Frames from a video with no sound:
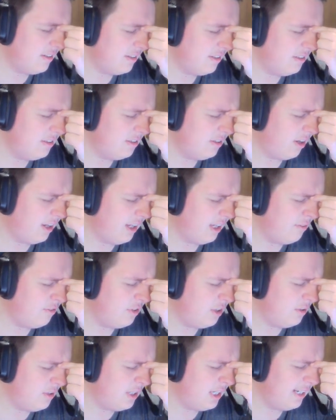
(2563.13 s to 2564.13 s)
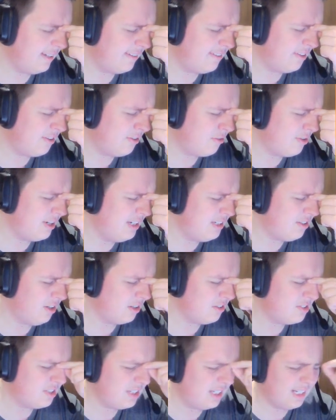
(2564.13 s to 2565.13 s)
like, if you click the three
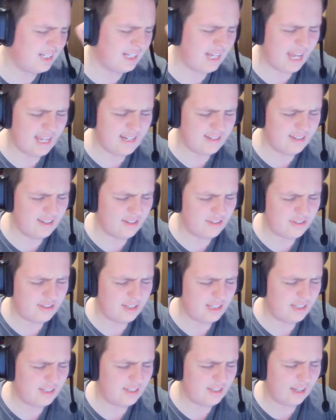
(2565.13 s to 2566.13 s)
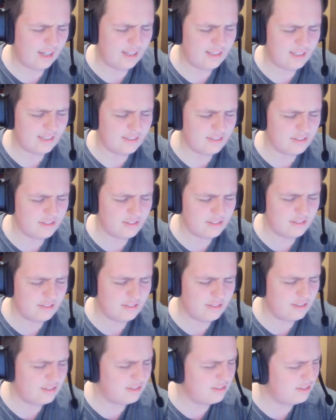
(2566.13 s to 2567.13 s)
dots and click edit, I think, and then,
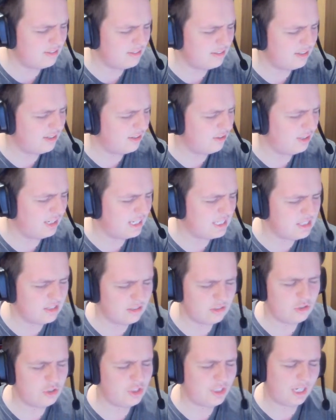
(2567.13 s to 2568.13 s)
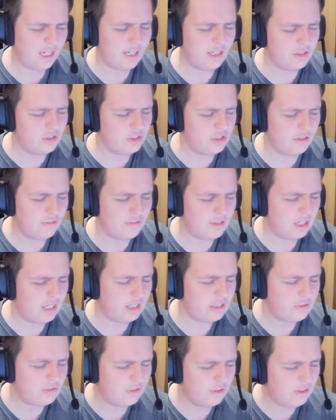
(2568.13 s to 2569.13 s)
unless it's changed over the
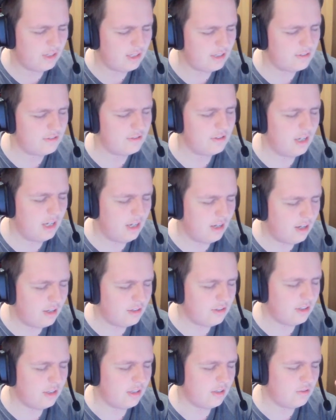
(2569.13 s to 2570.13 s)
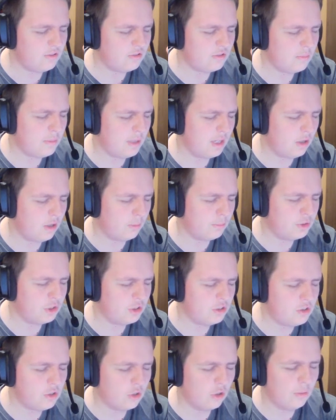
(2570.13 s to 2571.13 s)
last few years, there used to be an
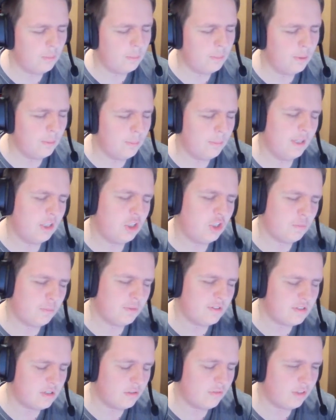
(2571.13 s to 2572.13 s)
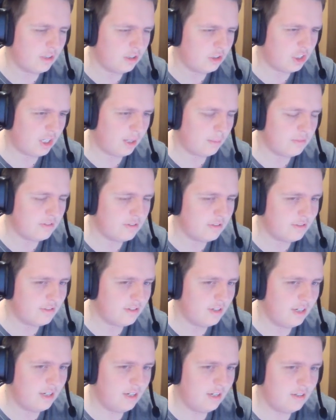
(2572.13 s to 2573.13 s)
option to unpublish specific chapters,
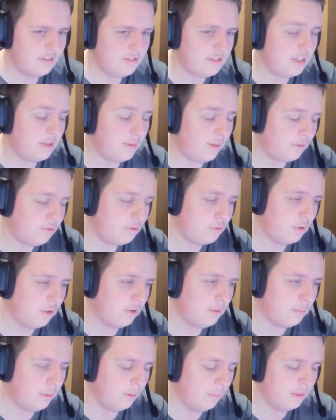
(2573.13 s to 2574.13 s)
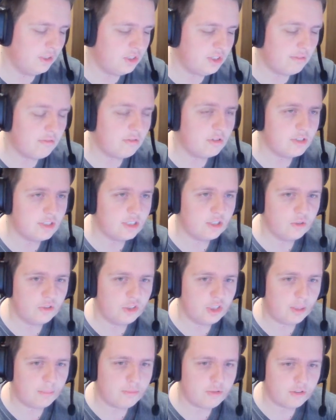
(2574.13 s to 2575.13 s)
so you have to unpublish every single
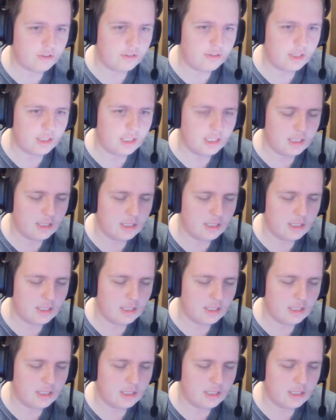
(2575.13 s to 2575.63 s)
chapter, I think.